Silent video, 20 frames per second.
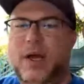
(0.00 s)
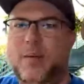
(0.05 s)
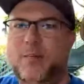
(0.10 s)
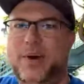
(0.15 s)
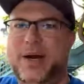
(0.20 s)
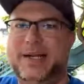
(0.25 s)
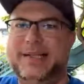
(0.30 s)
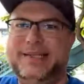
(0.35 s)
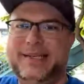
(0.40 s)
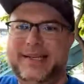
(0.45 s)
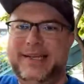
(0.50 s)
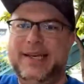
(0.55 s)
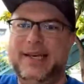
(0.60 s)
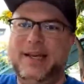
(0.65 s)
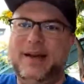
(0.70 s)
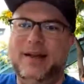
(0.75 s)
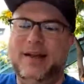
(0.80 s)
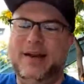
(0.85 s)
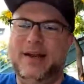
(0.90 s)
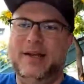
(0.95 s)
but I did get
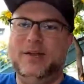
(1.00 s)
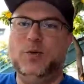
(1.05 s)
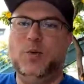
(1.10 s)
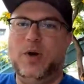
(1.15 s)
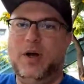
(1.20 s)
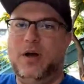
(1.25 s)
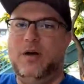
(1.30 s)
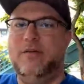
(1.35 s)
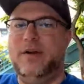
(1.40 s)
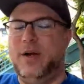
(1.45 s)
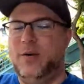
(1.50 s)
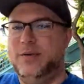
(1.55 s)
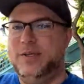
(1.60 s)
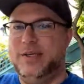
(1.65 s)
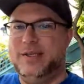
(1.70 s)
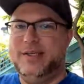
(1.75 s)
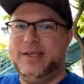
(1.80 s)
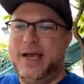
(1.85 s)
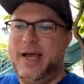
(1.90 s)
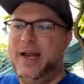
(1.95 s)
in at 12, and I was
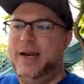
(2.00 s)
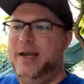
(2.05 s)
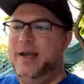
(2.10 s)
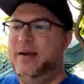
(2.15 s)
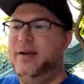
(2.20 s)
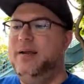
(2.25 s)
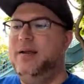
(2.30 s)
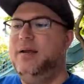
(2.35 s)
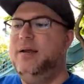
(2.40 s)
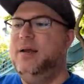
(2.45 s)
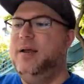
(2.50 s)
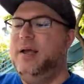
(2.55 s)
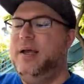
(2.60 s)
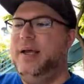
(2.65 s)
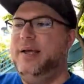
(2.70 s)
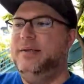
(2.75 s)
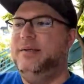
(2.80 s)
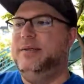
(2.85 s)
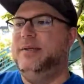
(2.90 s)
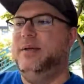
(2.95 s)
excited.
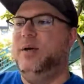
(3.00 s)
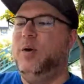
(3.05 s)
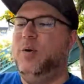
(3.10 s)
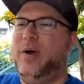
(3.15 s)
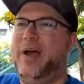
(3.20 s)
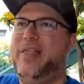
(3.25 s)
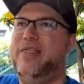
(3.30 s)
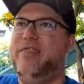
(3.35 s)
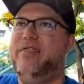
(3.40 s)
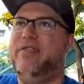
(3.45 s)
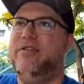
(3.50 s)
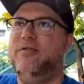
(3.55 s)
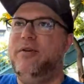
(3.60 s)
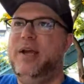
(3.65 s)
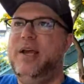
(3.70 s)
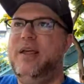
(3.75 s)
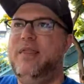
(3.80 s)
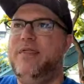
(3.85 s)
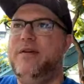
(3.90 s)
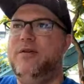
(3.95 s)
And so at
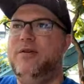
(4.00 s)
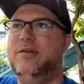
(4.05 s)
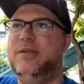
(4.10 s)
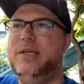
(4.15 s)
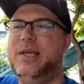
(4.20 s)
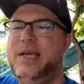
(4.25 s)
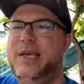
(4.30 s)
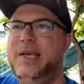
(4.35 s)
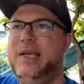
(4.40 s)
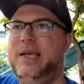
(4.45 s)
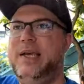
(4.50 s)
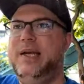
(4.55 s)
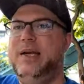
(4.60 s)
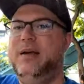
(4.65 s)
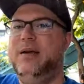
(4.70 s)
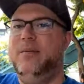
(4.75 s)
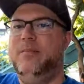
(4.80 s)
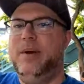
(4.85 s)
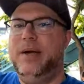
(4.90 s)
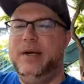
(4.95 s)
3:13,
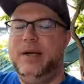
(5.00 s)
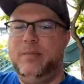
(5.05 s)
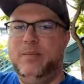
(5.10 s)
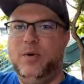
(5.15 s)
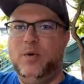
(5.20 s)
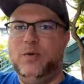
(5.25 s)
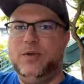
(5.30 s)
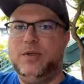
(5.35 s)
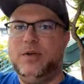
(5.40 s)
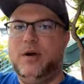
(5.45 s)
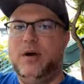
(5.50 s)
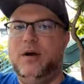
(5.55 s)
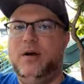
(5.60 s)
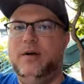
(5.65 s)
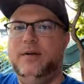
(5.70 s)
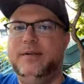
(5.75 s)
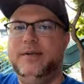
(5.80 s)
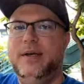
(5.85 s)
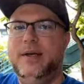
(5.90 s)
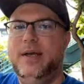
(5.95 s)
my number was
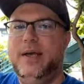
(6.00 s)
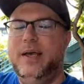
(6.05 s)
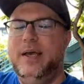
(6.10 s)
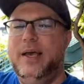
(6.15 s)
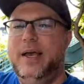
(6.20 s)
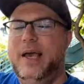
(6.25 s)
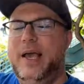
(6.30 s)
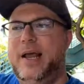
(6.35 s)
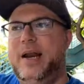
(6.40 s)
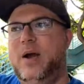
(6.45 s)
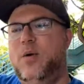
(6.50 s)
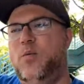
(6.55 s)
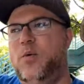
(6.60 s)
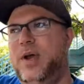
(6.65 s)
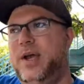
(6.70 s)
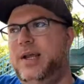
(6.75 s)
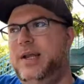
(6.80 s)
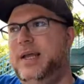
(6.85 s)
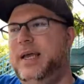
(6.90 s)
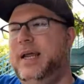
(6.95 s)
called, and I
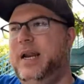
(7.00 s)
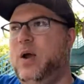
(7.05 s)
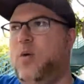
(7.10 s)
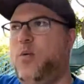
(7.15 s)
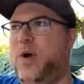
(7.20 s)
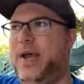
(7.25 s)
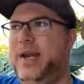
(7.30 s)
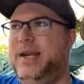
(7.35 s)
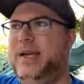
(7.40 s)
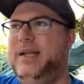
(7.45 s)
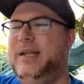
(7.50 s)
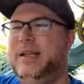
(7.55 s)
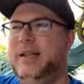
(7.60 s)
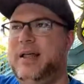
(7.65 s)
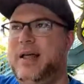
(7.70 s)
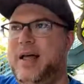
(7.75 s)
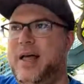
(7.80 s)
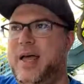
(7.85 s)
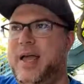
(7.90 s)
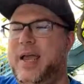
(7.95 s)
went and I waited in
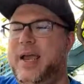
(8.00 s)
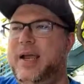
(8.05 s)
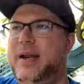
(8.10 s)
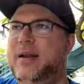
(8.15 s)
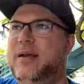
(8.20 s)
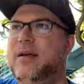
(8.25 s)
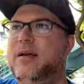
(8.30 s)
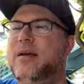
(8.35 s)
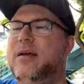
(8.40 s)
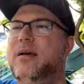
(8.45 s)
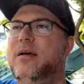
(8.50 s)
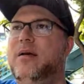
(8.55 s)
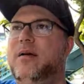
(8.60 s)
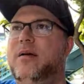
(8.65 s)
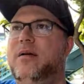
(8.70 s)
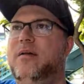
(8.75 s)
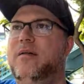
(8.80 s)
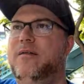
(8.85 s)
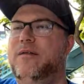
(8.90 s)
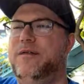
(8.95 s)
line
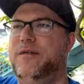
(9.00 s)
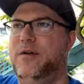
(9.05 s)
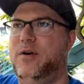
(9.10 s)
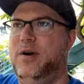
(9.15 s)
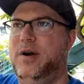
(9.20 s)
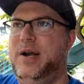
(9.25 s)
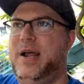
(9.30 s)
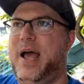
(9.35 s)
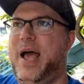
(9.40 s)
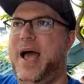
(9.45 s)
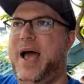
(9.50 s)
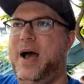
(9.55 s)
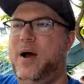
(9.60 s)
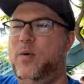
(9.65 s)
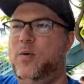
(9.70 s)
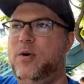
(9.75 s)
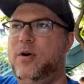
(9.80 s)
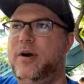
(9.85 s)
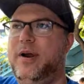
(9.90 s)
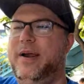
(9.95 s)
for an
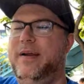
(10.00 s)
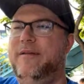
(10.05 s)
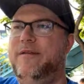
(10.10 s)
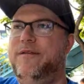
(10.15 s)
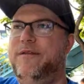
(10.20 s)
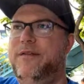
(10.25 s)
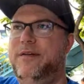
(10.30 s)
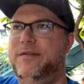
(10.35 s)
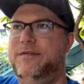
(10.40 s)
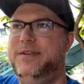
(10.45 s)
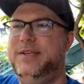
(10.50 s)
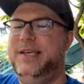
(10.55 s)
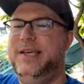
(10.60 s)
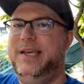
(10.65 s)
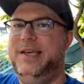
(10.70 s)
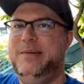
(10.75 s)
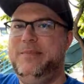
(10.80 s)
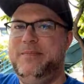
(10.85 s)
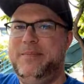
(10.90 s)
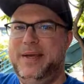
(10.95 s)
hour and
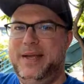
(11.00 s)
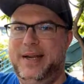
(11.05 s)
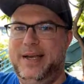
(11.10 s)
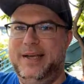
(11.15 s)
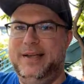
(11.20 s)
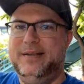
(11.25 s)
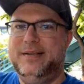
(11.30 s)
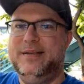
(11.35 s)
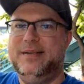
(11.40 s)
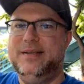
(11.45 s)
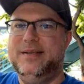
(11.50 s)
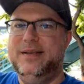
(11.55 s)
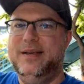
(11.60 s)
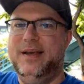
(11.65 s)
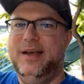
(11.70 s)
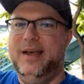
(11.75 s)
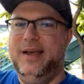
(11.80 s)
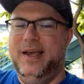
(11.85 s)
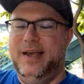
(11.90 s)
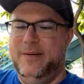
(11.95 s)
15 minutes,
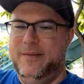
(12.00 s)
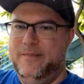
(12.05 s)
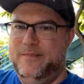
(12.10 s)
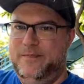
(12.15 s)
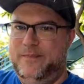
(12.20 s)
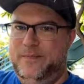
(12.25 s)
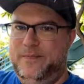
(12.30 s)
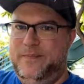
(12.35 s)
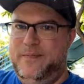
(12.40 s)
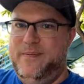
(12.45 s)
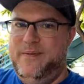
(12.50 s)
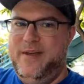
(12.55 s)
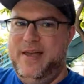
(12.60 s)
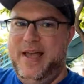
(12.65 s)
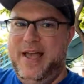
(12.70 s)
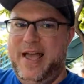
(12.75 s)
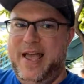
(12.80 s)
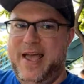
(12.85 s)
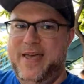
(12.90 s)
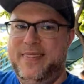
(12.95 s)

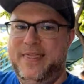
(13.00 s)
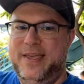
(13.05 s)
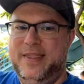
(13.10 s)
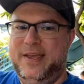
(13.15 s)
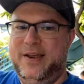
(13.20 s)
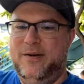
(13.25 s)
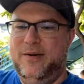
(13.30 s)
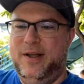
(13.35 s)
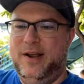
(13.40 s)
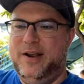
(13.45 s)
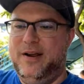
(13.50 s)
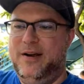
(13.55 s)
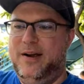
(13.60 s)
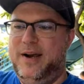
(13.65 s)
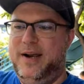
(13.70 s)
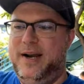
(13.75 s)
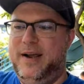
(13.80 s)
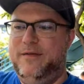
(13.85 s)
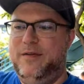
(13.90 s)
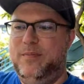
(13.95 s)
and then they were like, "All
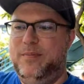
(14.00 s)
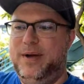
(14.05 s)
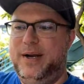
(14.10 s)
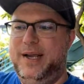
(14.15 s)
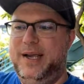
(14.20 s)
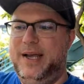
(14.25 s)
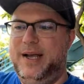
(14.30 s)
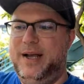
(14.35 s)
right, everybody